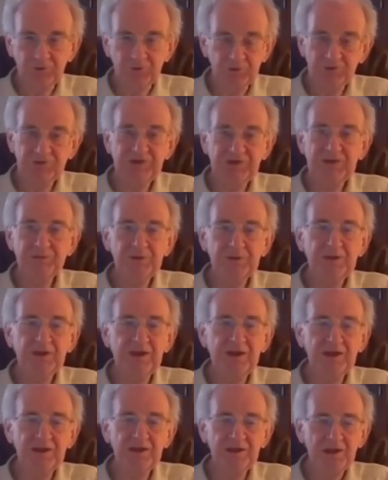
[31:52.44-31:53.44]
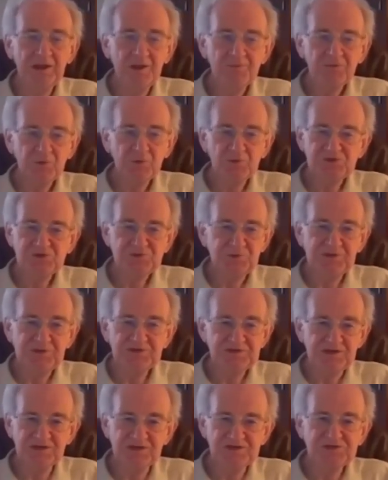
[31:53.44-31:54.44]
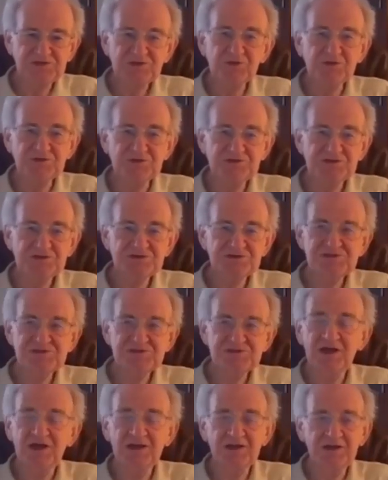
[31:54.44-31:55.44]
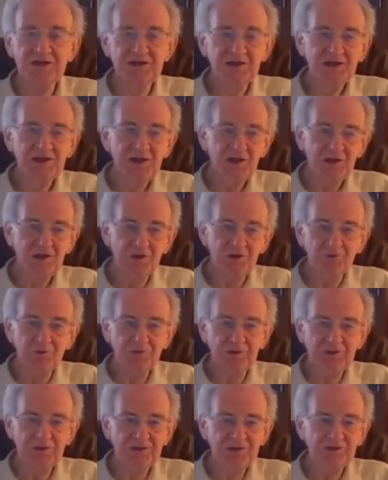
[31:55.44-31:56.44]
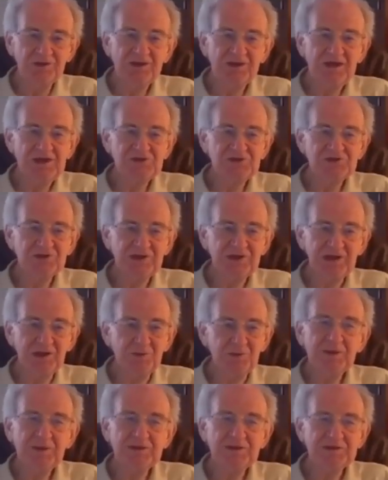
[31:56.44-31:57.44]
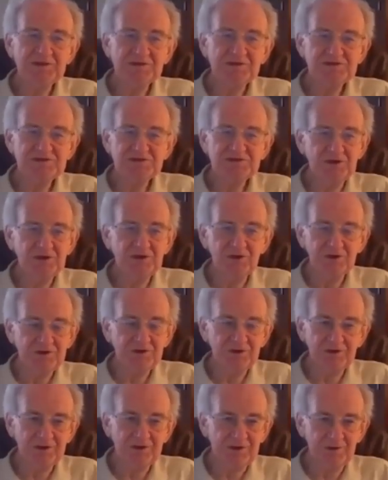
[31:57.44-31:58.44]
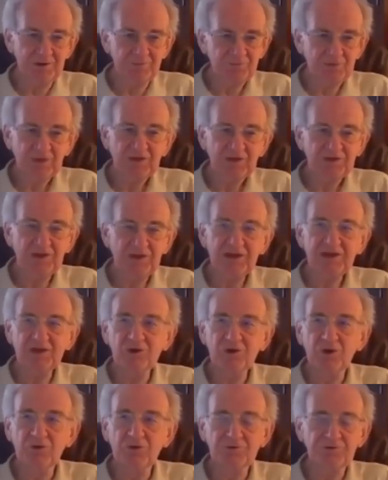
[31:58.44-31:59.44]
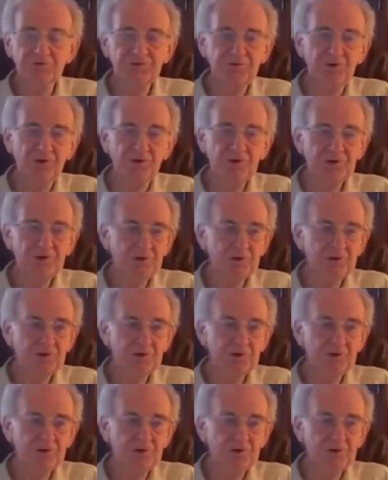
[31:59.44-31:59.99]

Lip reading: DPA, which means that as soon as it's signed, the agent can immediately start taking over for you.